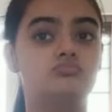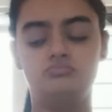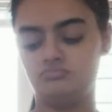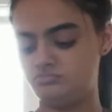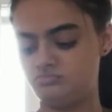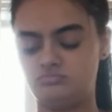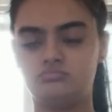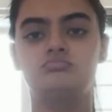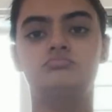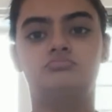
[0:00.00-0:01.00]

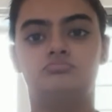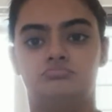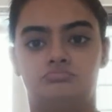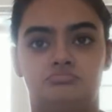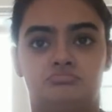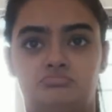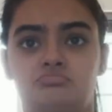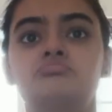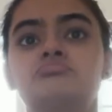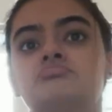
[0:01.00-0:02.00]

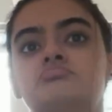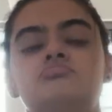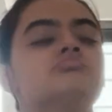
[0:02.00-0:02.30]
Nothing is said.